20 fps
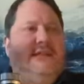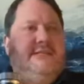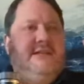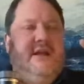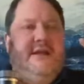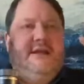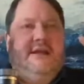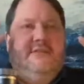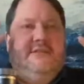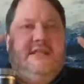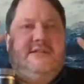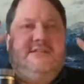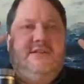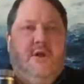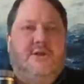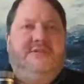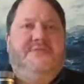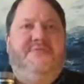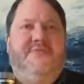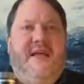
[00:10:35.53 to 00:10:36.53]
It's like there's
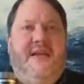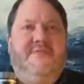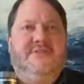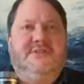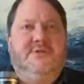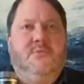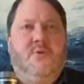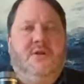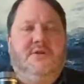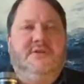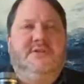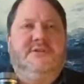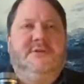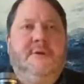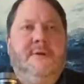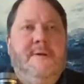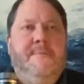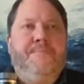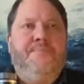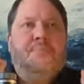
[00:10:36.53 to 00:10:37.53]
lots of flavours at once.
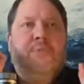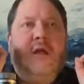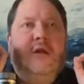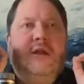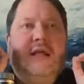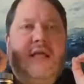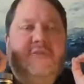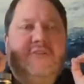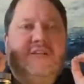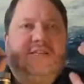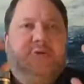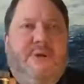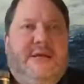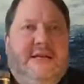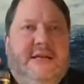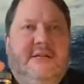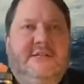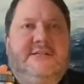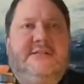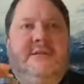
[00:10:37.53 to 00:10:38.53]
And you get the
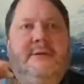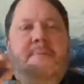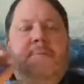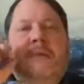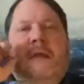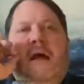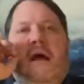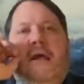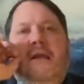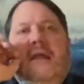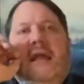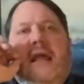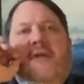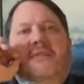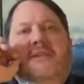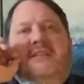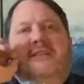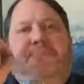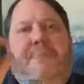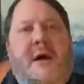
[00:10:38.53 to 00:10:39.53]
sweetness and you get
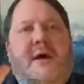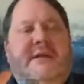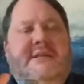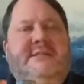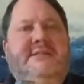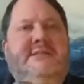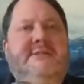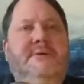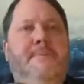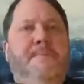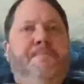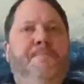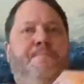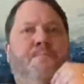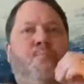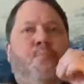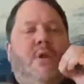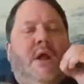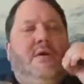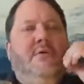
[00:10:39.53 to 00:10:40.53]
the spice.
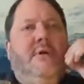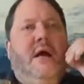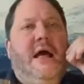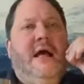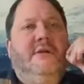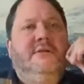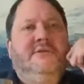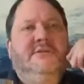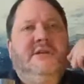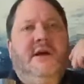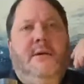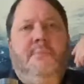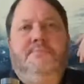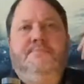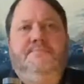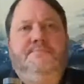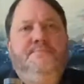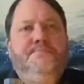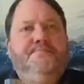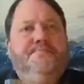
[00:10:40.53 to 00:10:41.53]
And
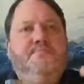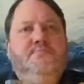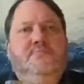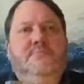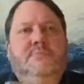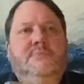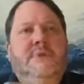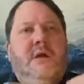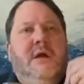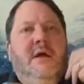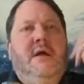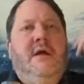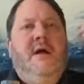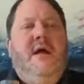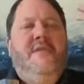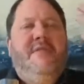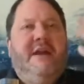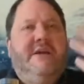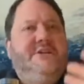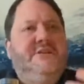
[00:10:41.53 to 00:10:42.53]
then
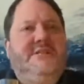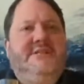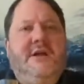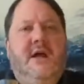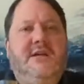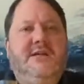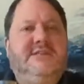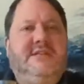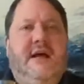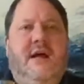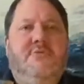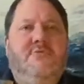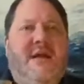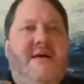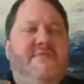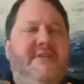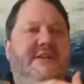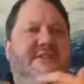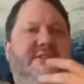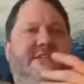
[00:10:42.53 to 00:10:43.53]
it just starts to
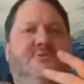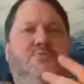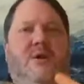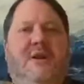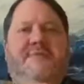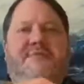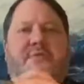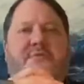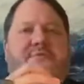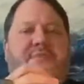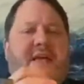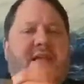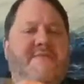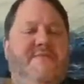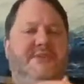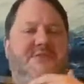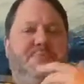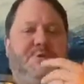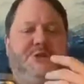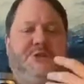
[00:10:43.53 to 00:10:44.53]
unravel into these wonderful
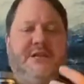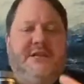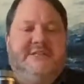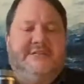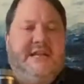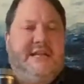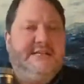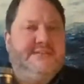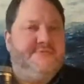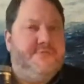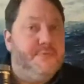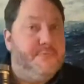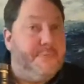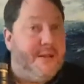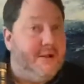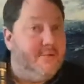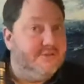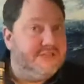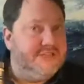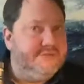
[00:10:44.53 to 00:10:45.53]
flavours which you can taste from the
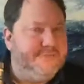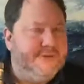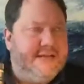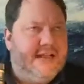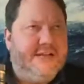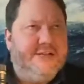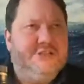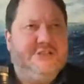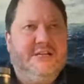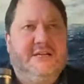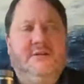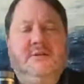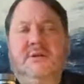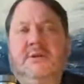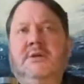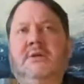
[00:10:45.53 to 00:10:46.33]
barrels it's been aged in.